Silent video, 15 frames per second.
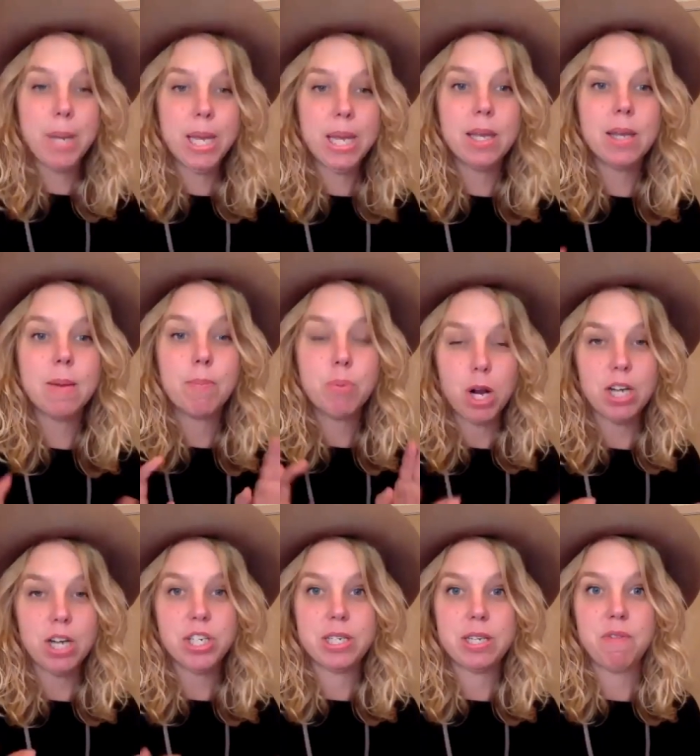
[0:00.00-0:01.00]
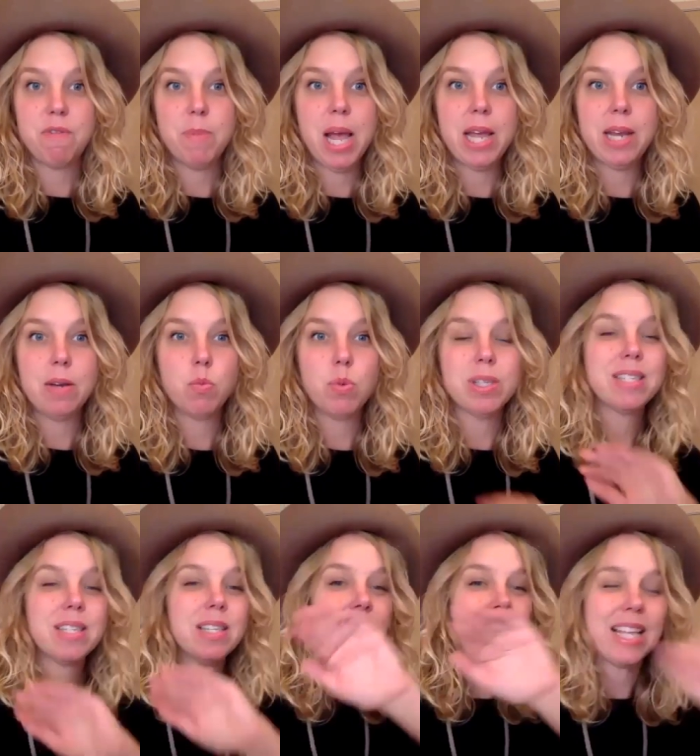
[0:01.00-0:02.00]
big project of mine was
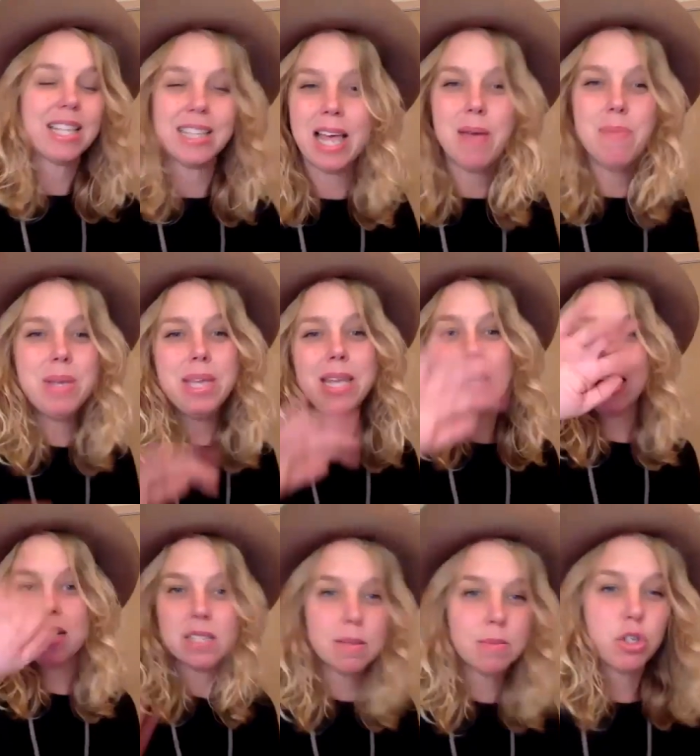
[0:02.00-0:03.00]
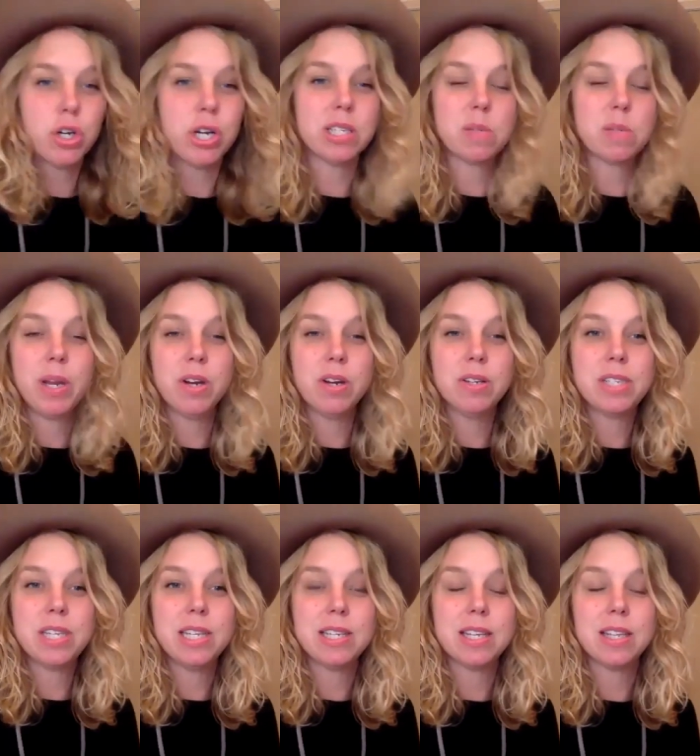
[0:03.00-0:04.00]
to like let me get some
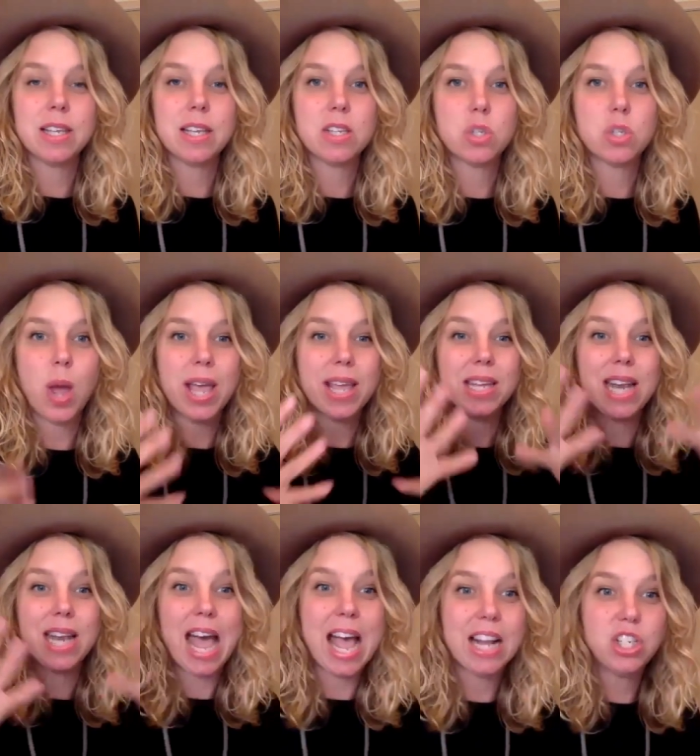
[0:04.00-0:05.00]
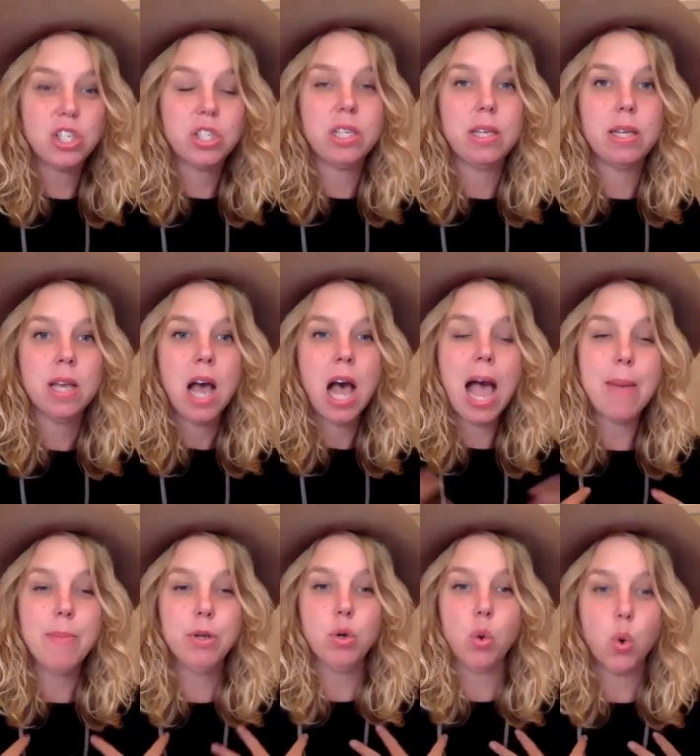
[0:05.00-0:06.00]
transparency to this so i can actually
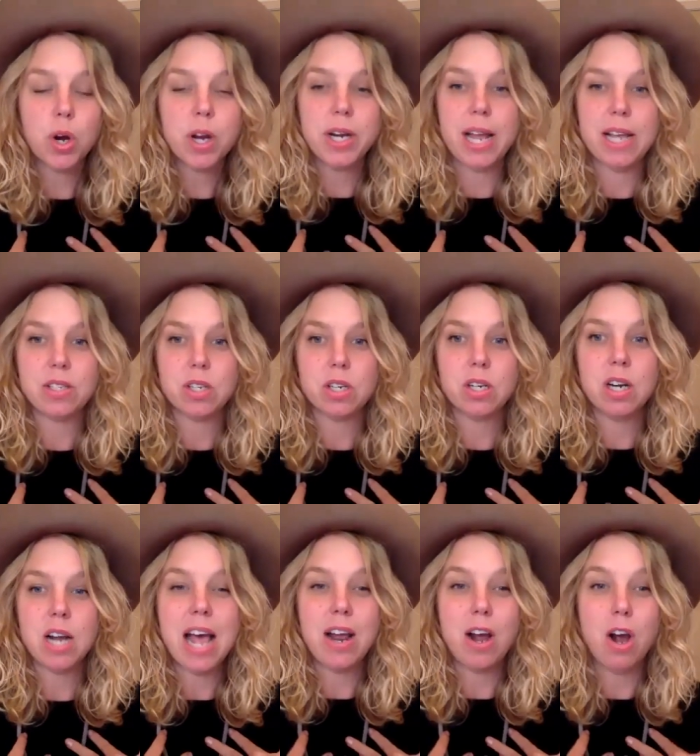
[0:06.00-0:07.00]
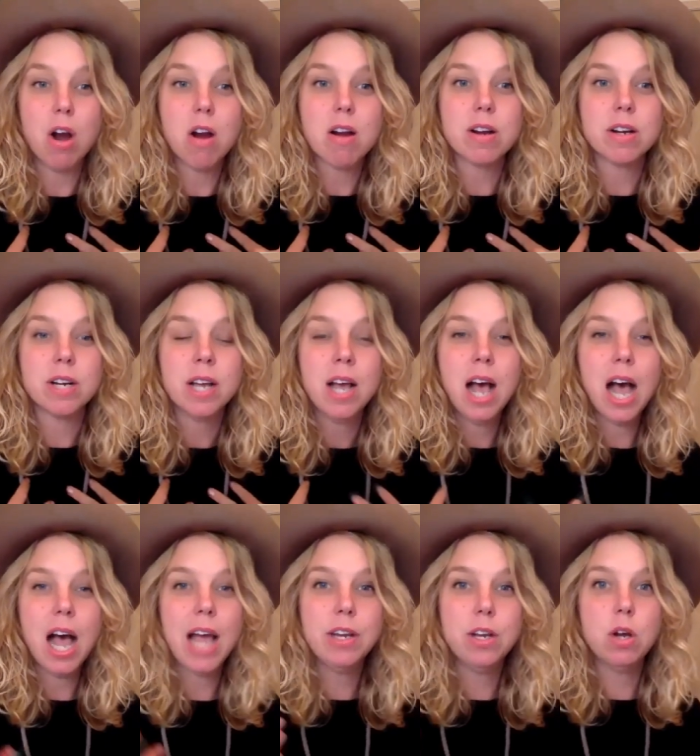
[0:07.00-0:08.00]
i'm an organizer at heart
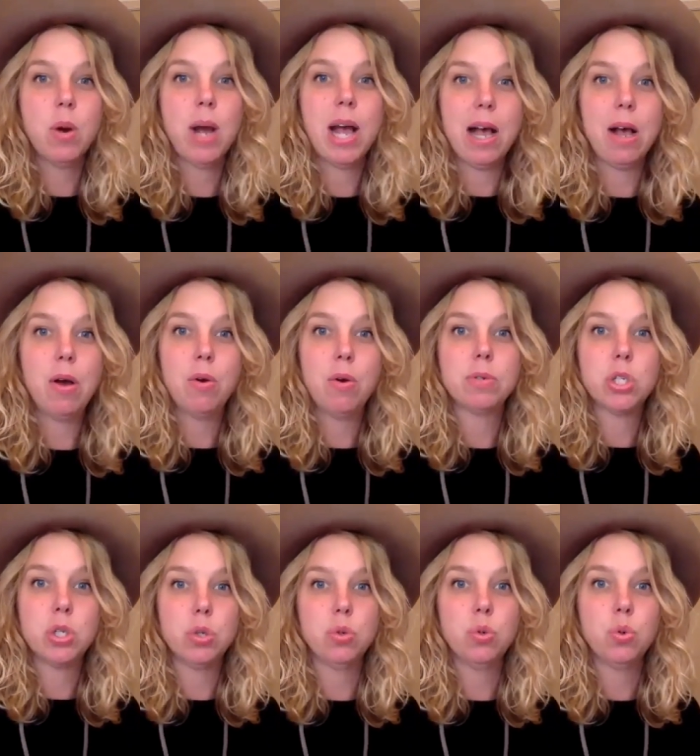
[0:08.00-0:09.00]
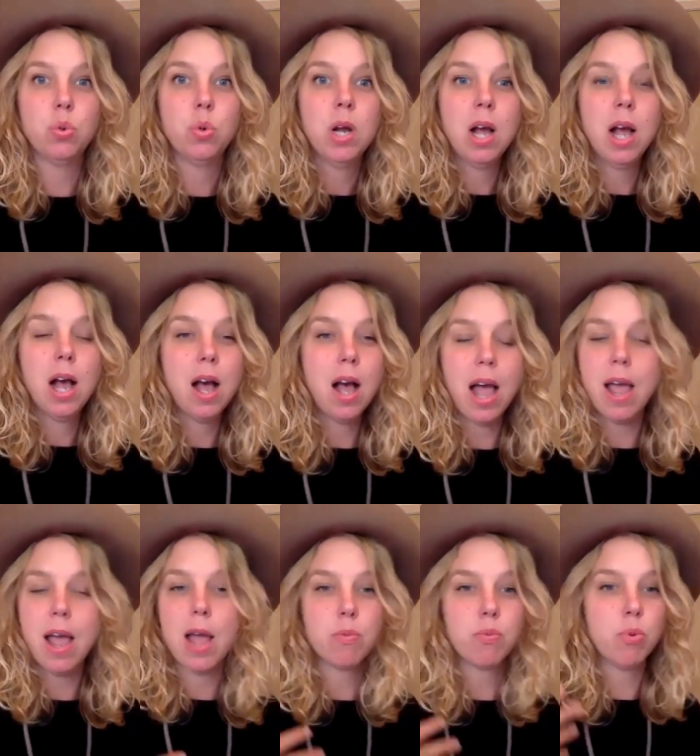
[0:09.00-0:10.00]
i know how to
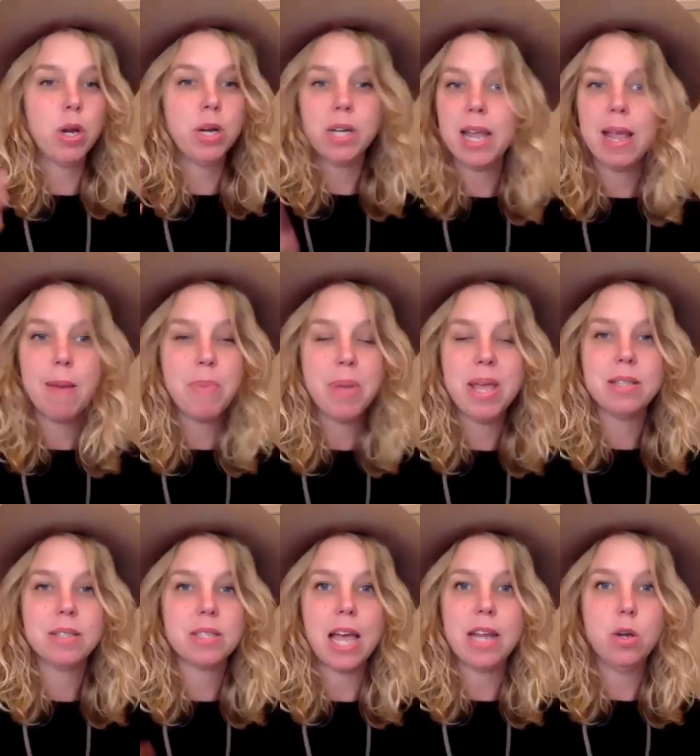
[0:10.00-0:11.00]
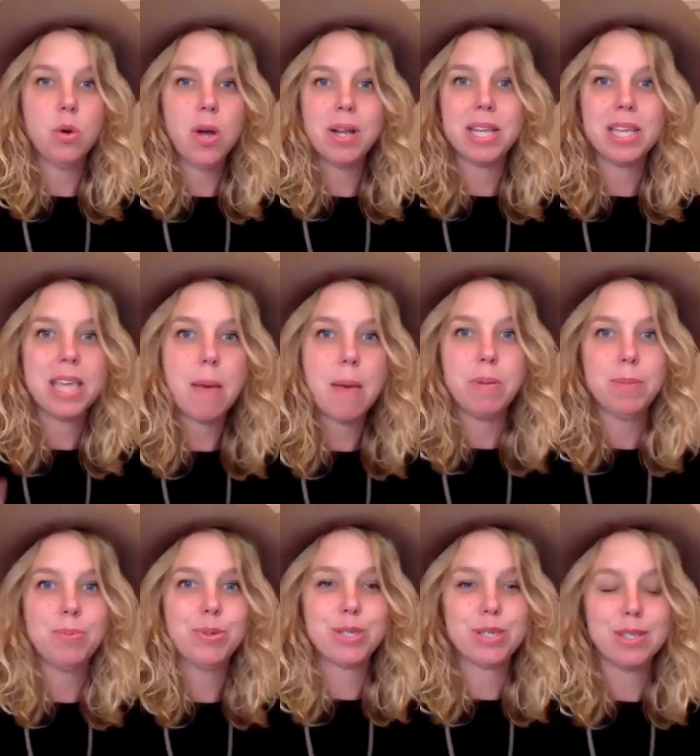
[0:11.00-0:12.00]
i, I run campaigns i know how to get
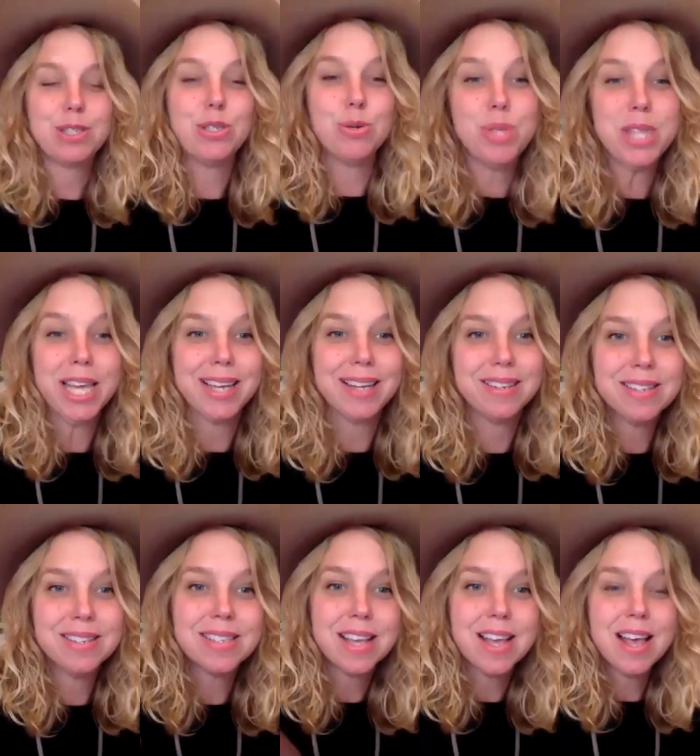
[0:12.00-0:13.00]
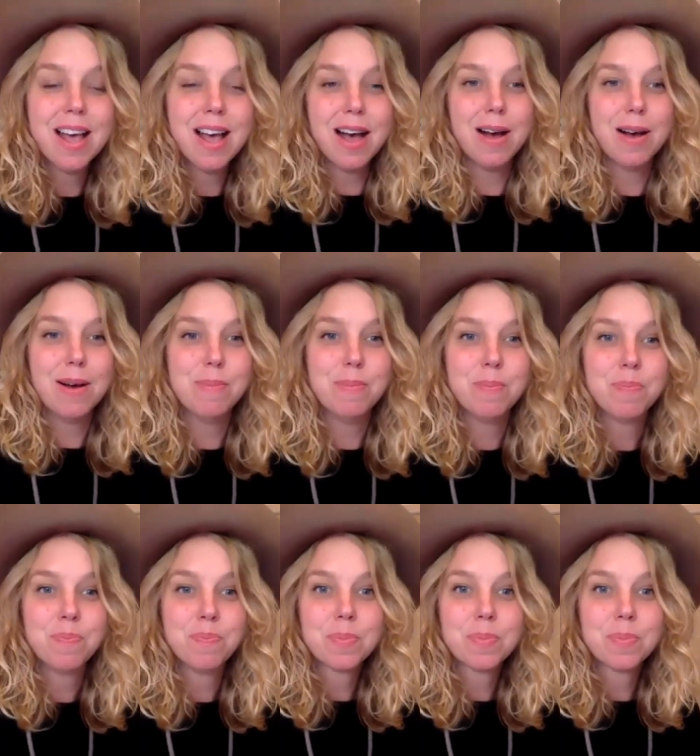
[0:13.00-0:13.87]
people to do things um,